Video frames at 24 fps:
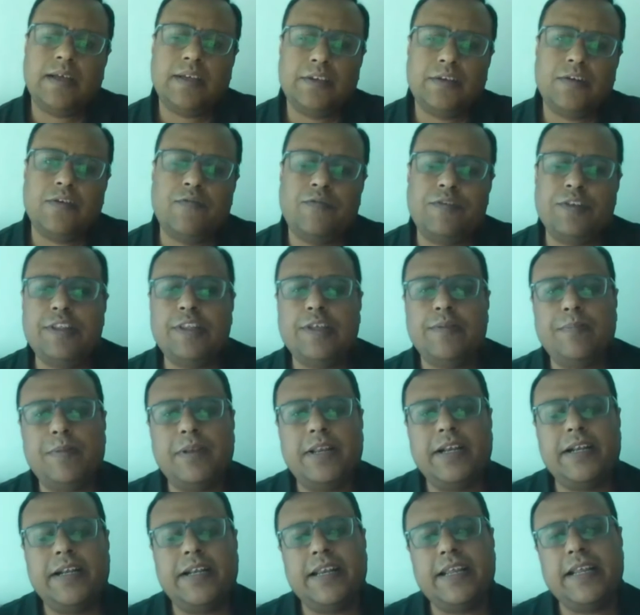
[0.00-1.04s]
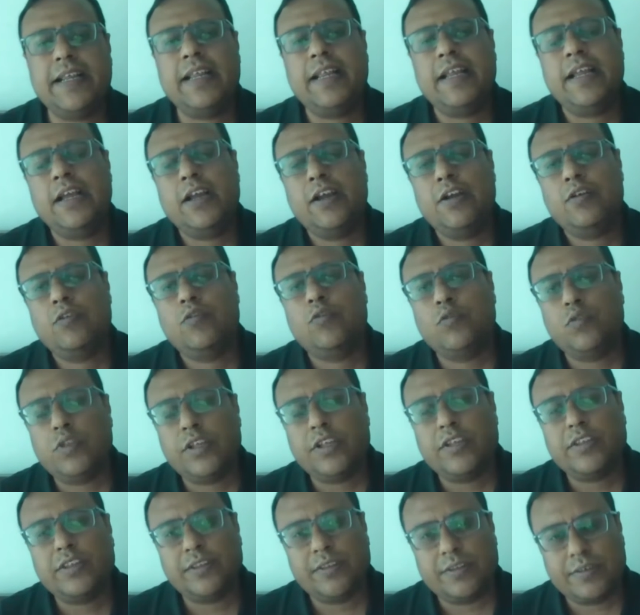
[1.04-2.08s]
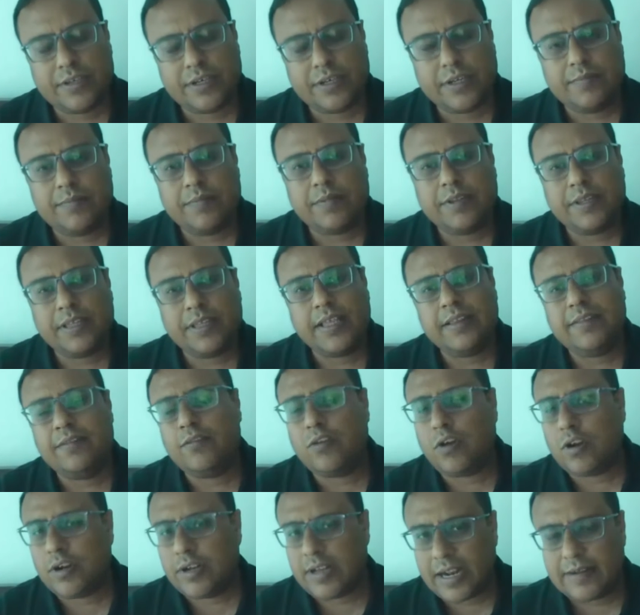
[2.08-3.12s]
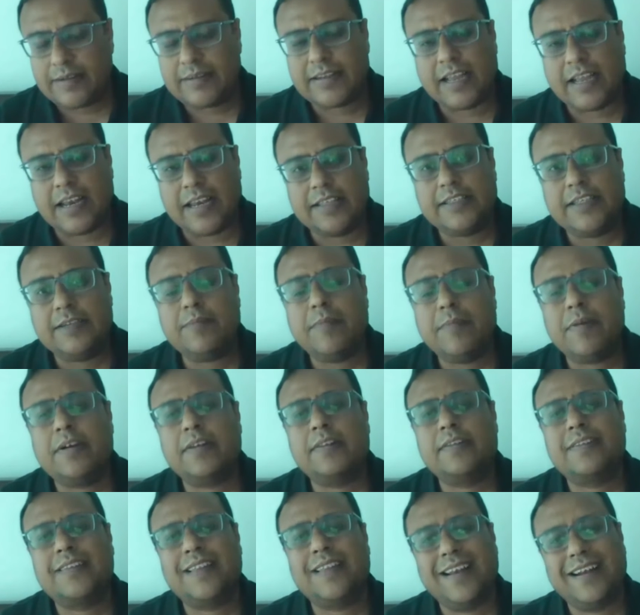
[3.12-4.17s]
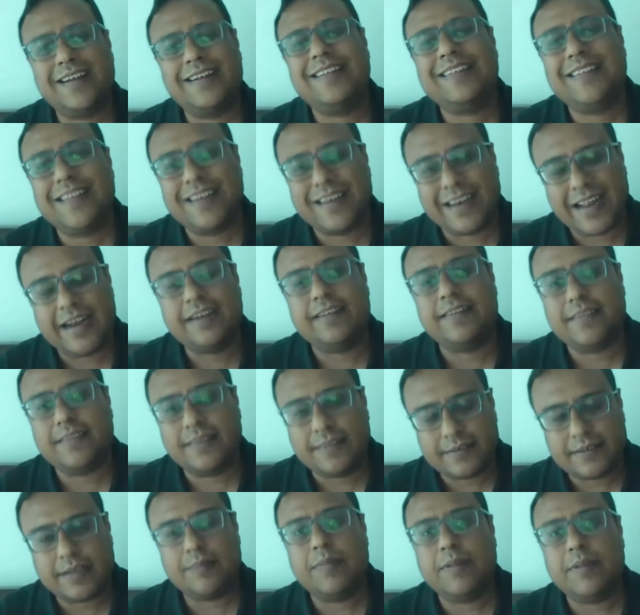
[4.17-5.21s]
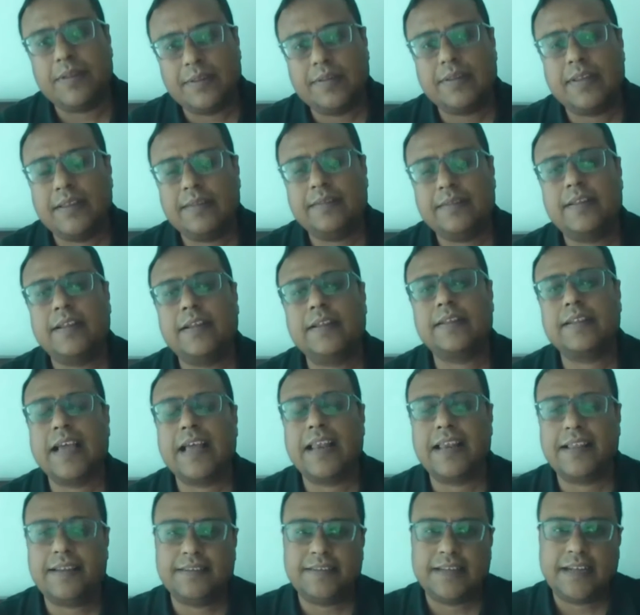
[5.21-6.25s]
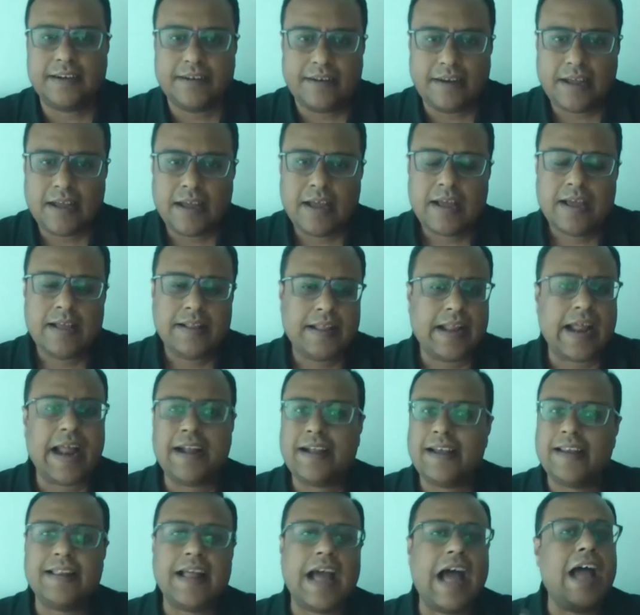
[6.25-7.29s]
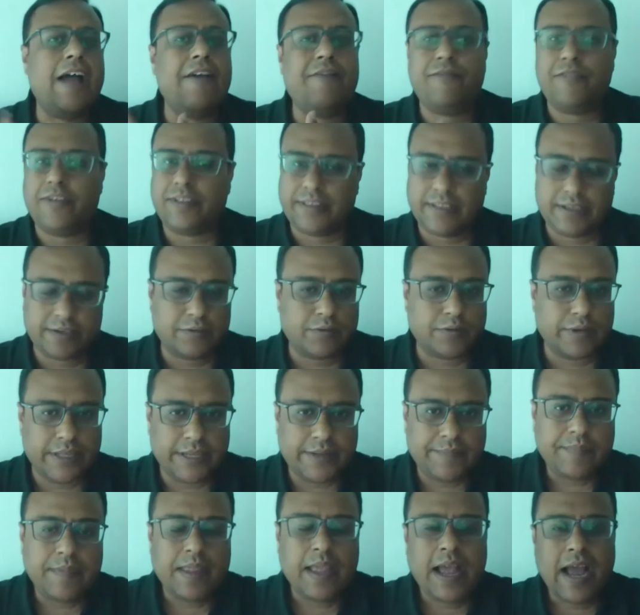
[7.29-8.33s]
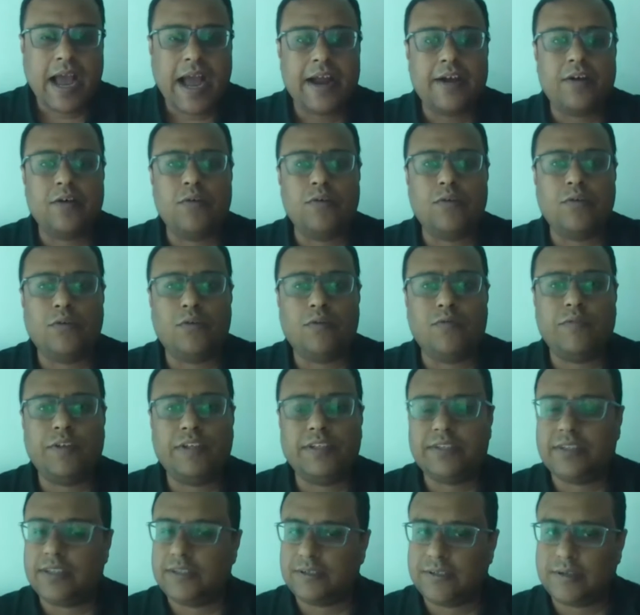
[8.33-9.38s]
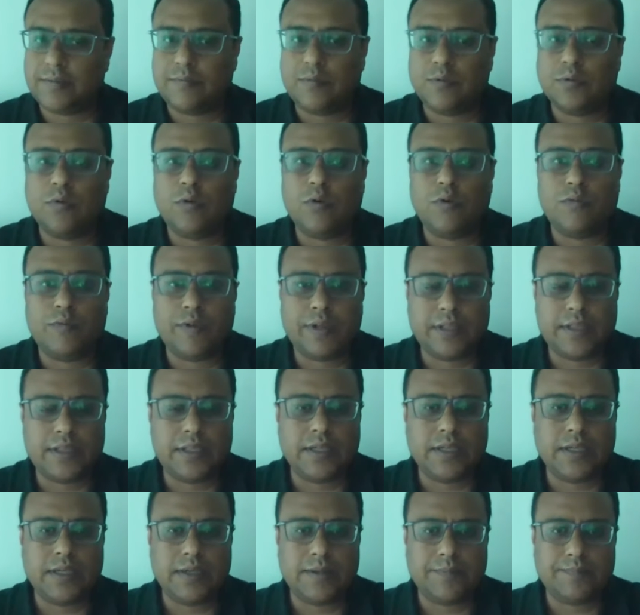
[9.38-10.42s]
your visibility to the systems is not that challenging, but selecting the right system is the challenge that at least I am facing today. I don't know which system to go with,